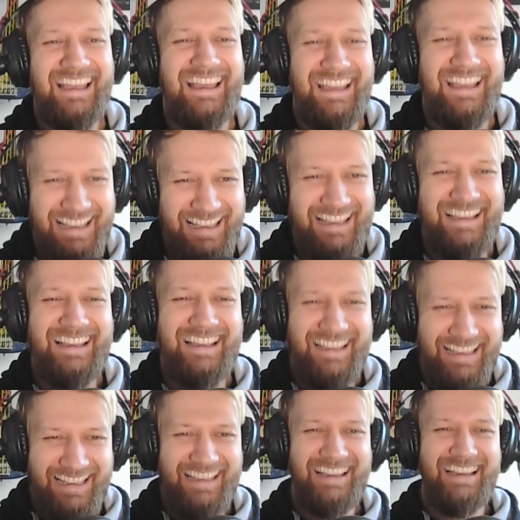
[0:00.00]
after
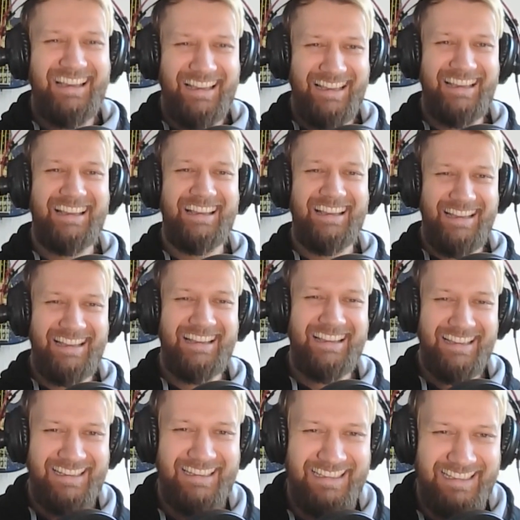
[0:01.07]
this match.
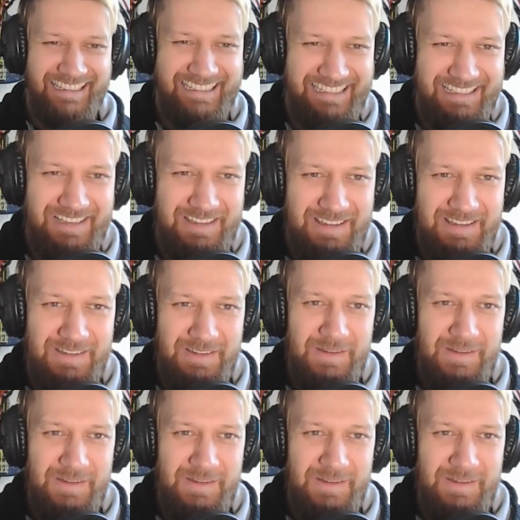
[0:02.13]
You took a bit of time to